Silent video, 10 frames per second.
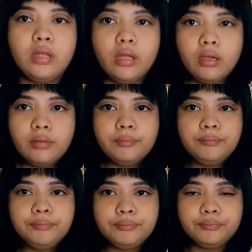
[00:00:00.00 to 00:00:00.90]
there.
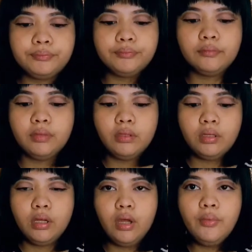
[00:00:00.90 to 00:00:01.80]

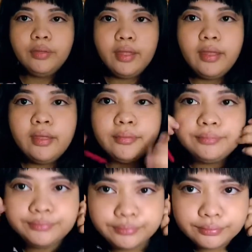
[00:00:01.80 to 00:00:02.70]
Okay.
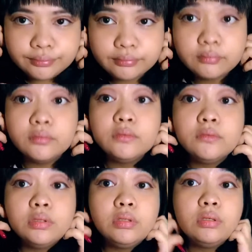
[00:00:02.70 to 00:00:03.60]

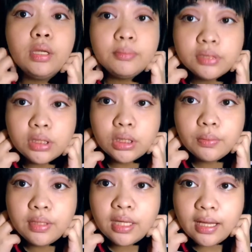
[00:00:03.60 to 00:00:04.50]
I'm done
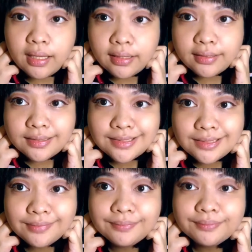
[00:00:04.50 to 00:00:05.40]
with the
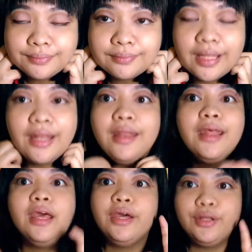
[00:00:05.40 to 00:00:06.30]
eyes. And
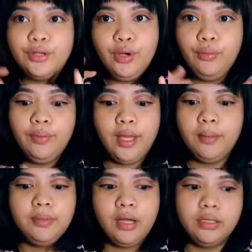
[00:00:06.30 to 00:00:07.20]
no way
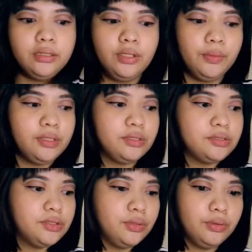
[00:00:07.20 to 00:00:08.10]
I'm not going
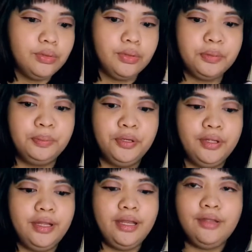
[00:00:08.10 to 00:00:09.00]
to
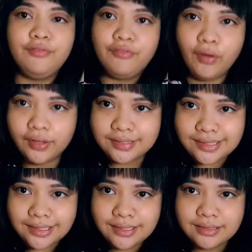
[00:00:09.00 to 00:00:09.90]
put in
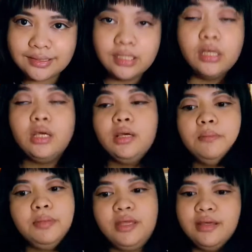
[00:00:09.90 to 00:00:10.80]
falsies
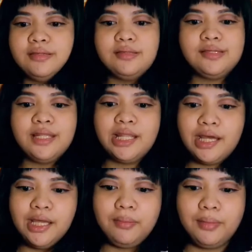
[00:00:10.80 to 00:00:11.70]
because it's a
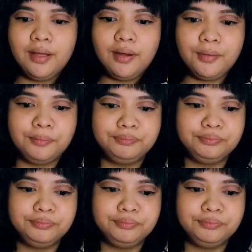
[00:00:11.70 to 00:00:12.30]
nightmare.